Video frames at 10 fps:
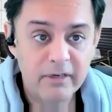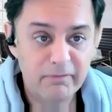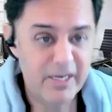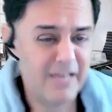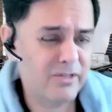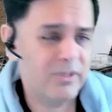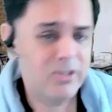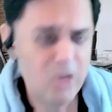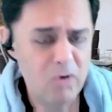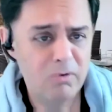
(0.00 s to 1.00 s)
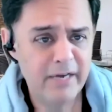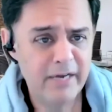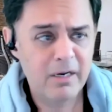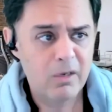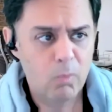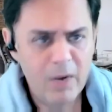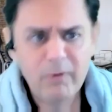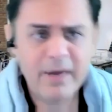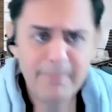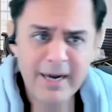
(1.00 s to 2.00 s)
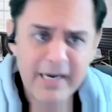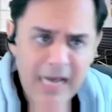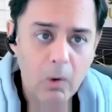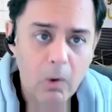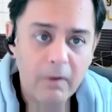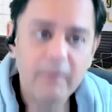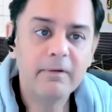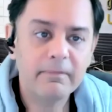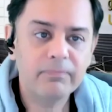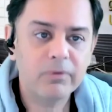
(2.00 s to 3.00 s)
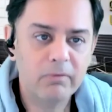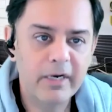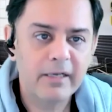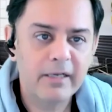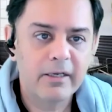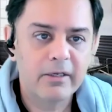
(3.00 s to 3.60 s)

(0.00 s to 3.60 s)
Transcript: If the answer is no, then why would I buy it now, right?